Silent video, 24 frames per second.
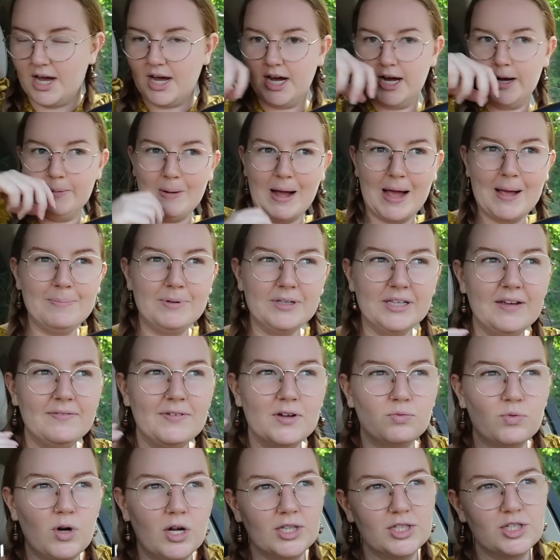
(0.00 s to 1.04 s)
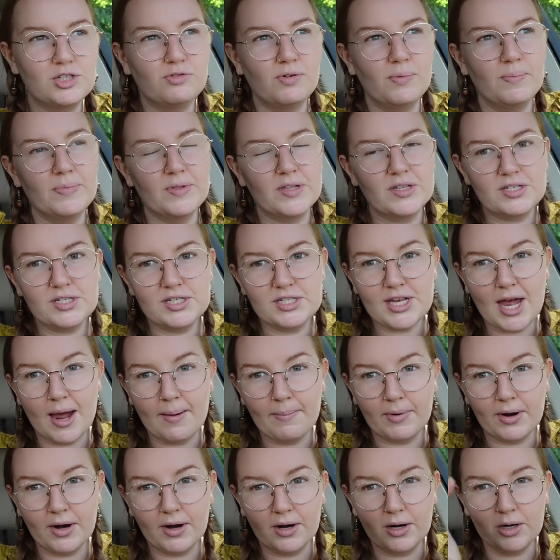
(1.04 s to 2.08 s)
um, I believe it runs from the
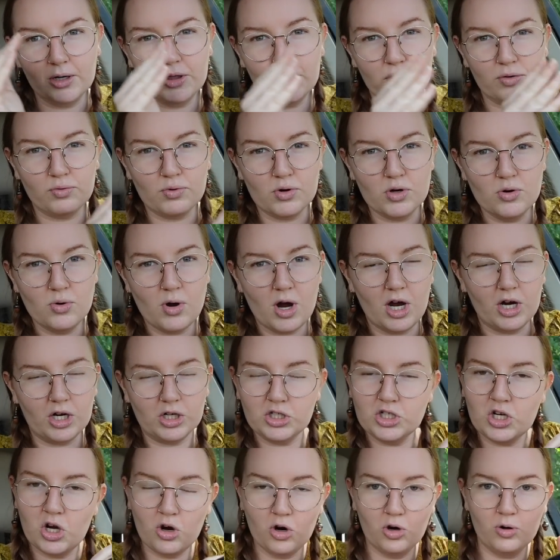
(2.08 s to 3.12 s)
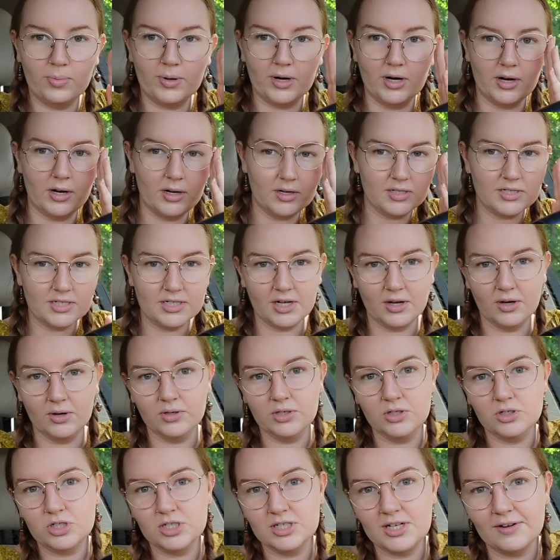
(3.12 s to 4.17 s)
summer through October. So
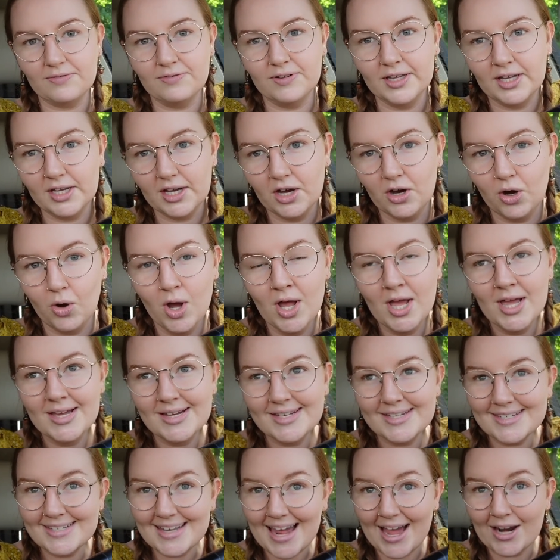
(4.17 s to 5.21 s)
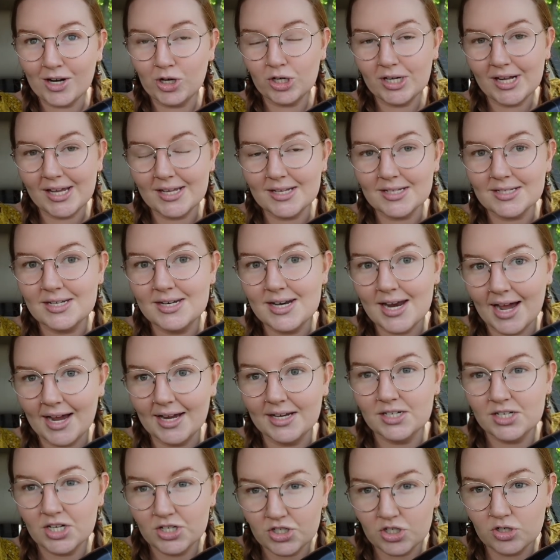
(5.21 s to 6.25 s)
you should definitely go Saturdays,
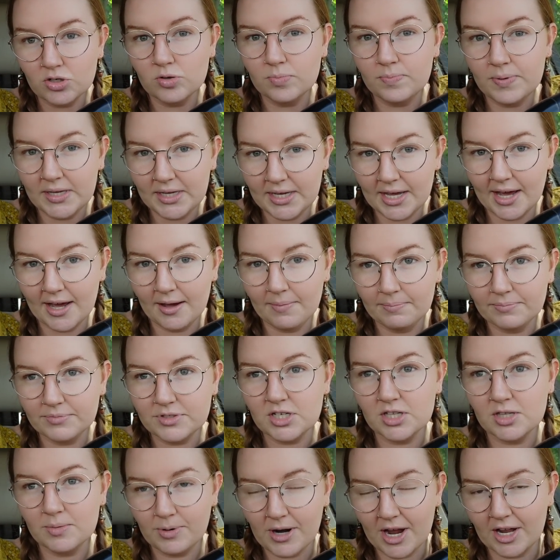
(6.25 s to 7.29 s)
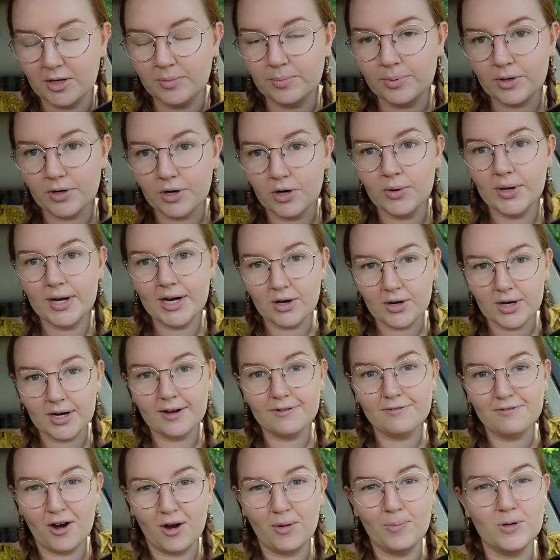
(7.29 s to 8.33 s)
9 to 2 p.m. to the Brattleboro area
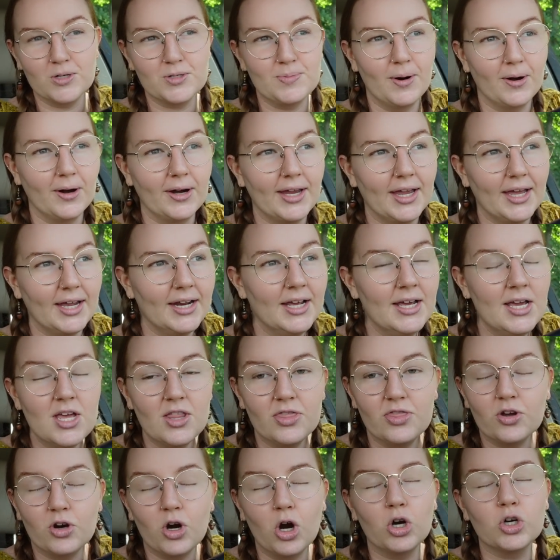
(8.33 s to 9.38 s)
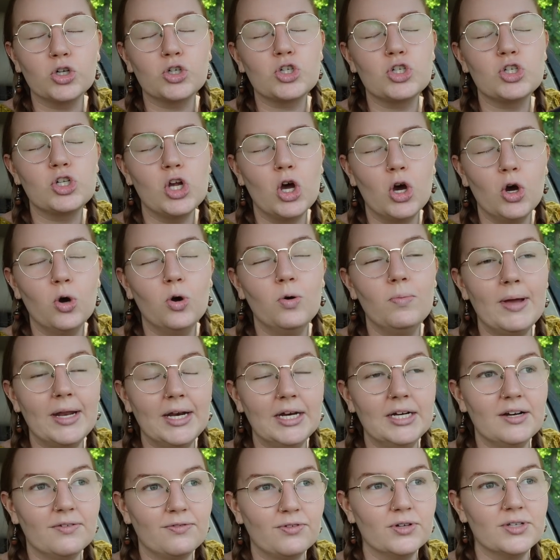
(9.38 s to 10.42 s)
farmer's market. There are so
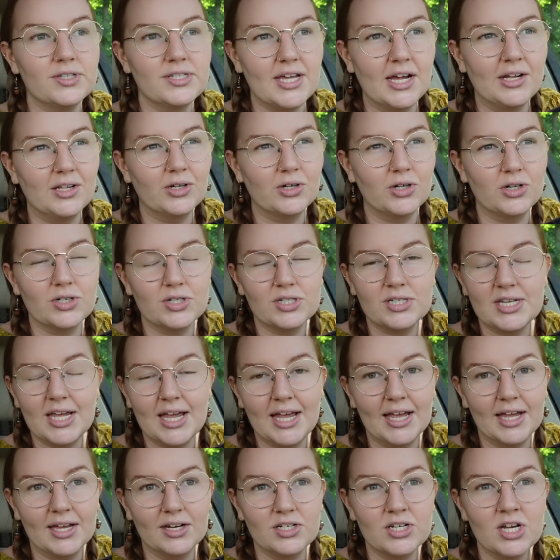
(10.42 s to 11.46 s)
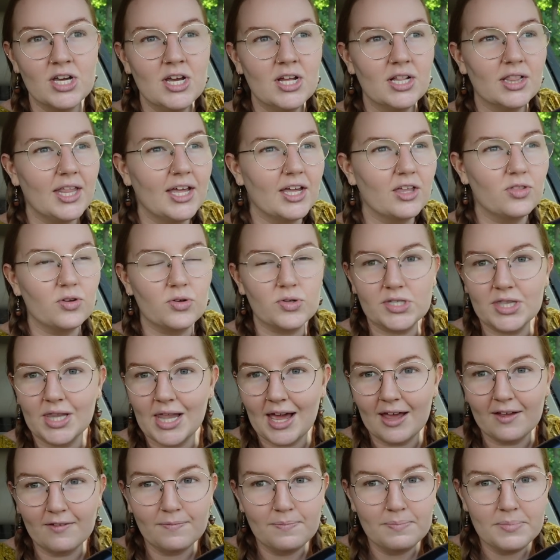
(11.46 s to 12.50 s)
many different different sellers and like there's
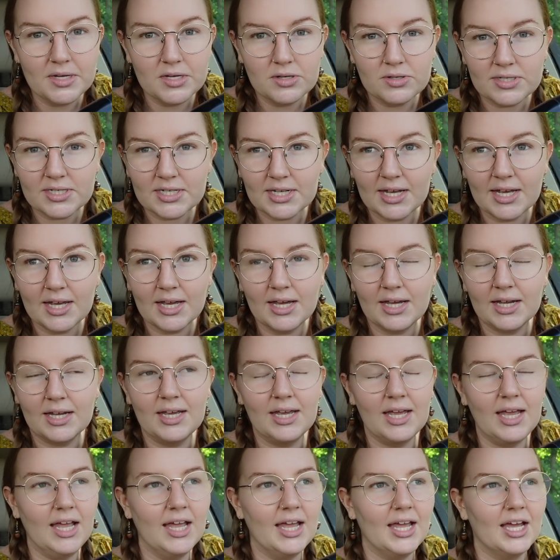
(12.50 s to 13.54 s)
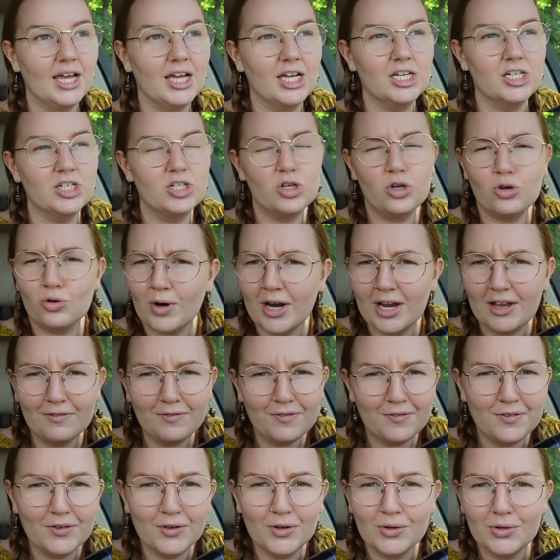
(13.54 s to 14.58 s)
live music and great
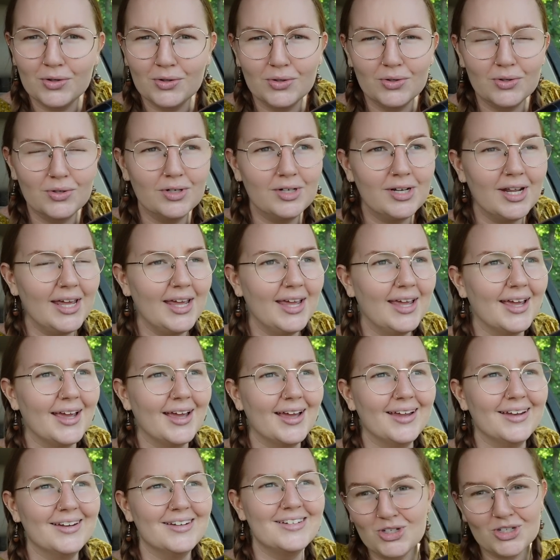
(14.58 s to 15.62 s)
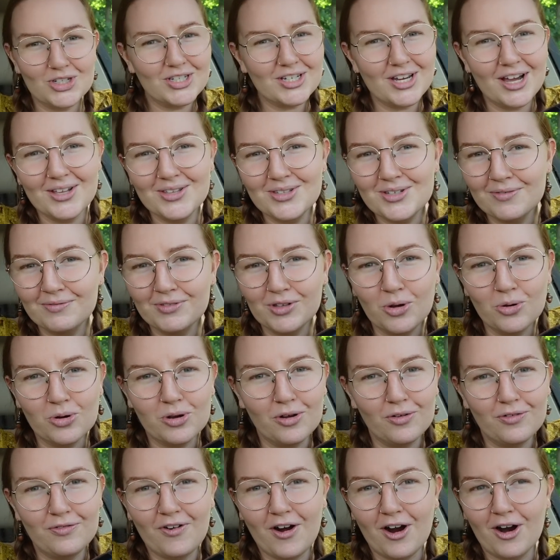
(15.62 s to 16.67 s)
food and just tons of
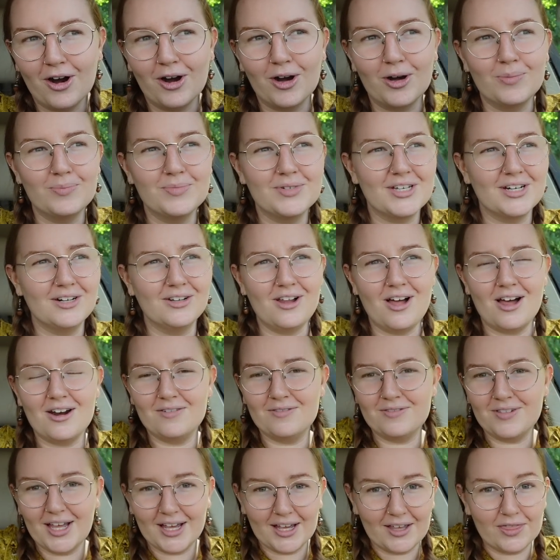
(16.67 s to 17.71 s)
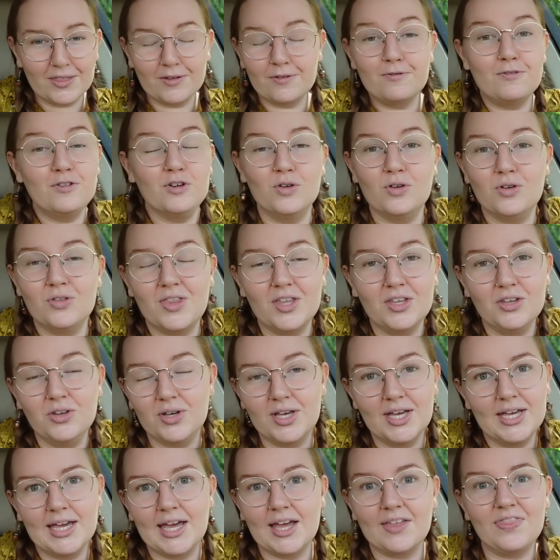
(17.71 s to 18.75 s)
local farms and a lot of like the food that you
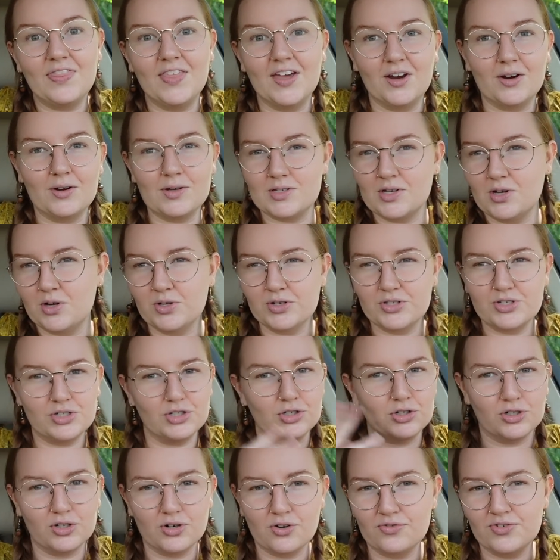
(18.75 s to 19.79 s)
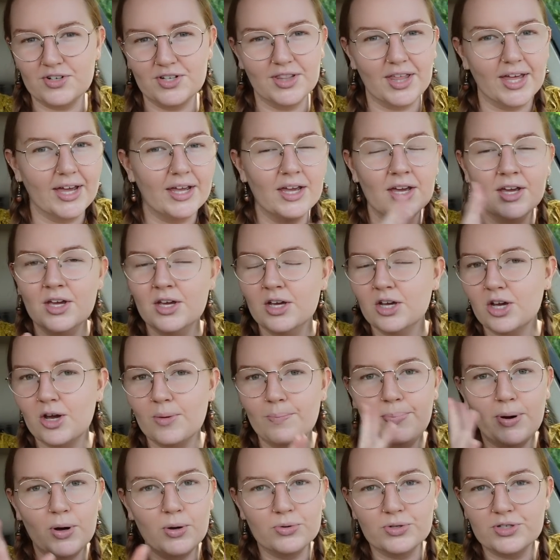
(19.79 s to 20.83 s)
can get there is all served in like
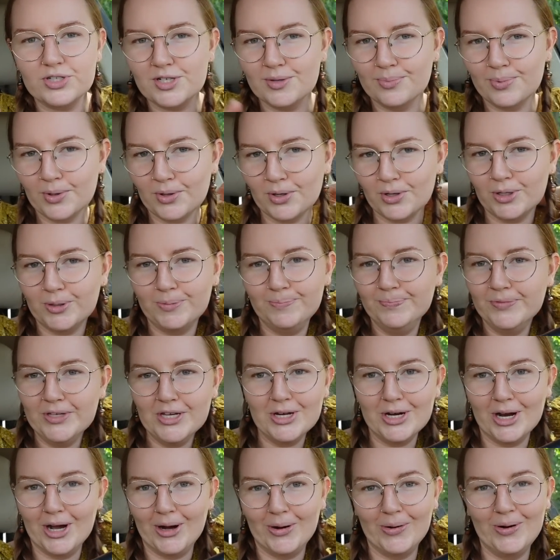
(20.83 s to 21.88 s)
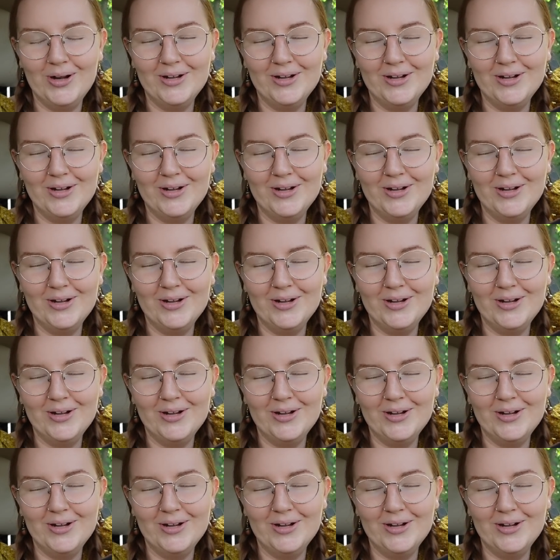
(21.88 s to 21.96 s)
compostable, you know,